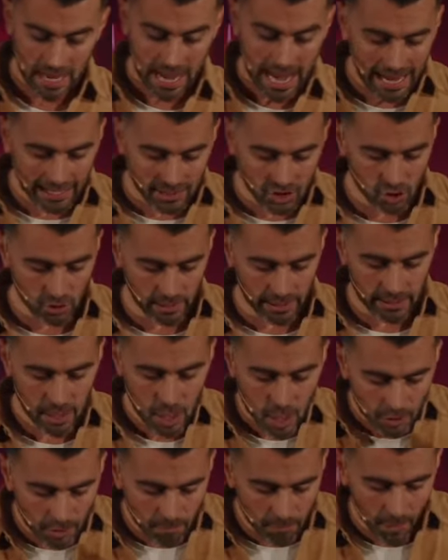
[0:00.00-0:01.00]
Actually,
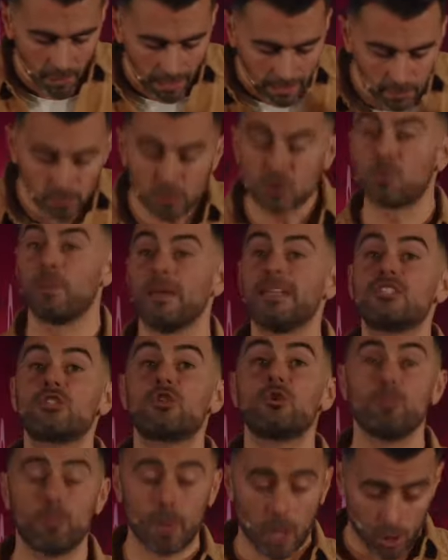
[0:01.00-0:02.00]
the Bible speaks
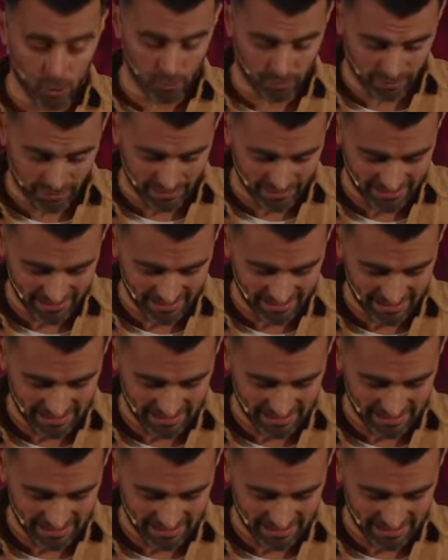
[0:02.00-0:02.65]
to both.